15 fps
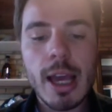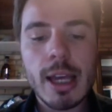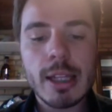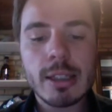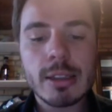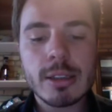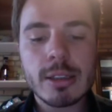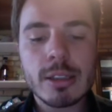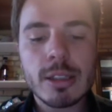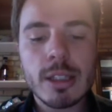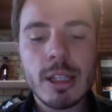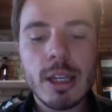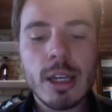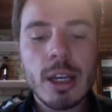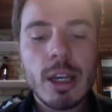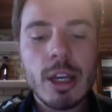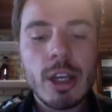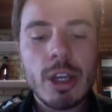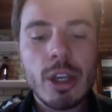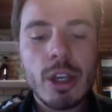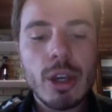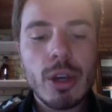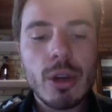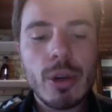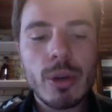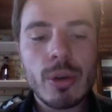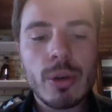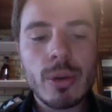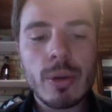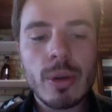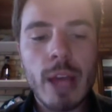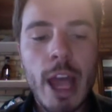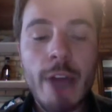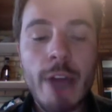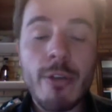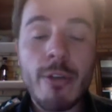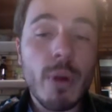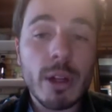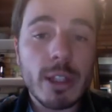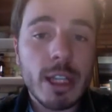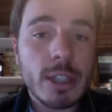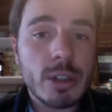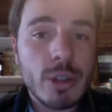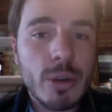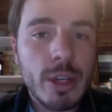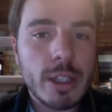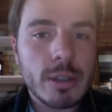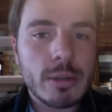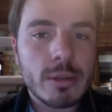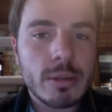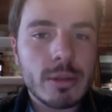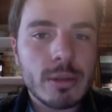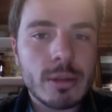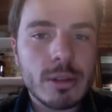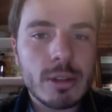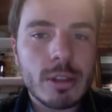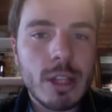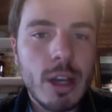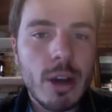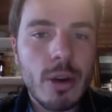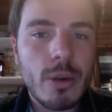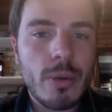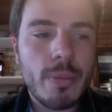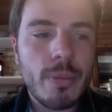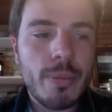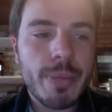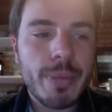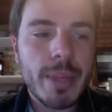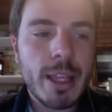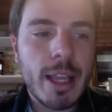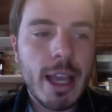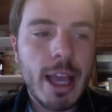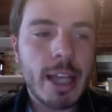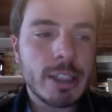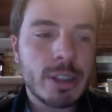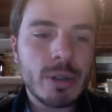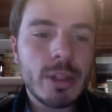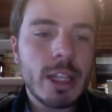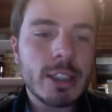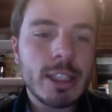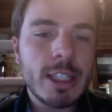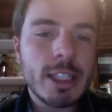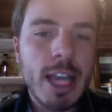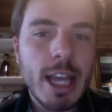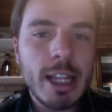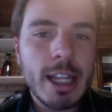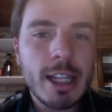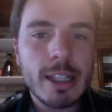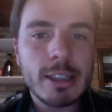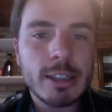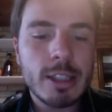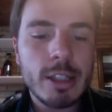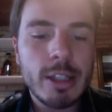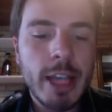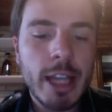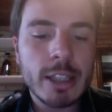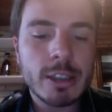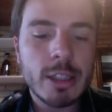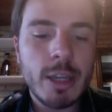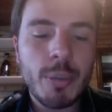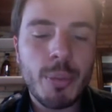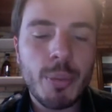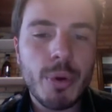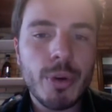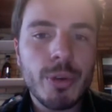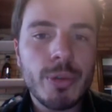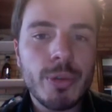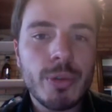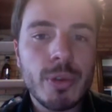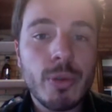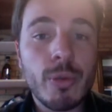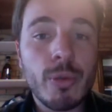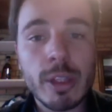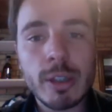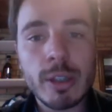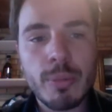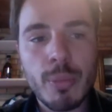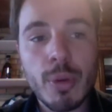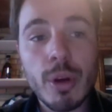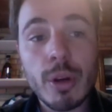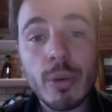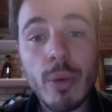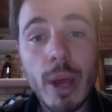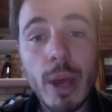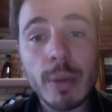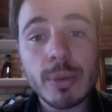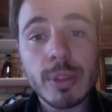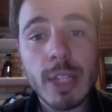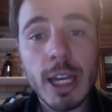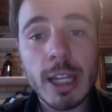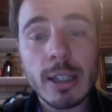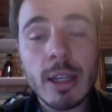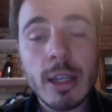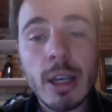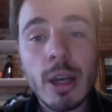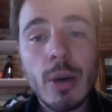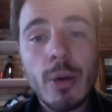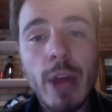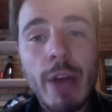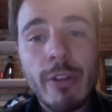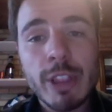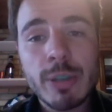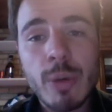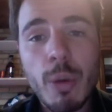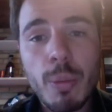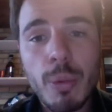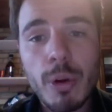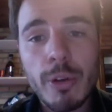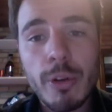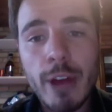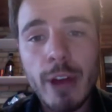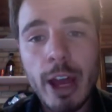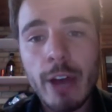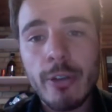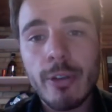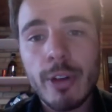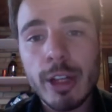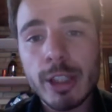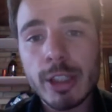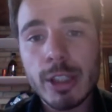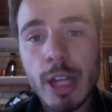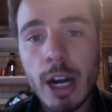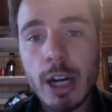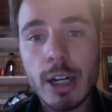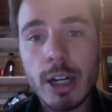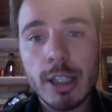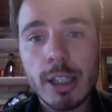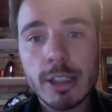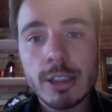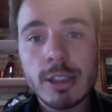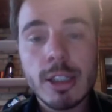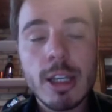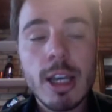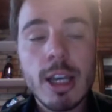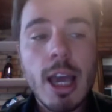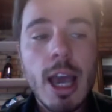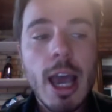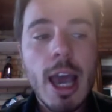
And you, everyone can do it. So as soon as you get, you get approved, we put on the website. We have a small profile for each artist